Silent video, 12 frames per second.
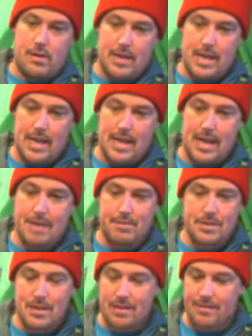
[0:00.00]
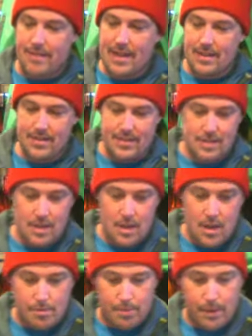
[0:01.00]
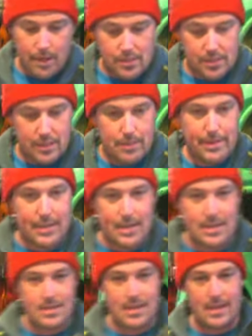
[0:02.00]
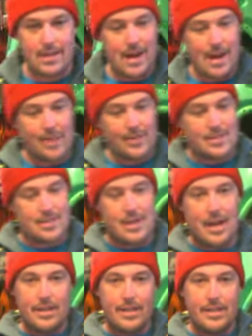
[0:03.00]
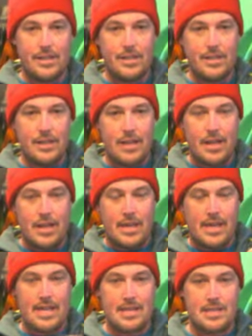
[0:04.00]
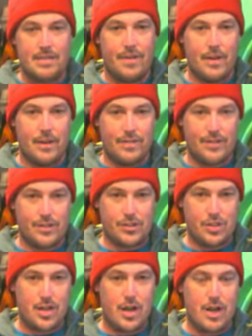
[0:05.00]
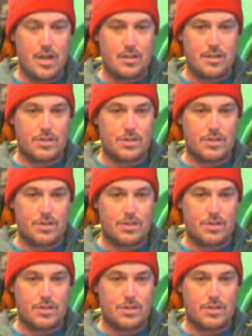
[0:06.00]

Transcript: And I'm just not a fan of this. Partially because the knot that's tied in here isn't a very efficient knot.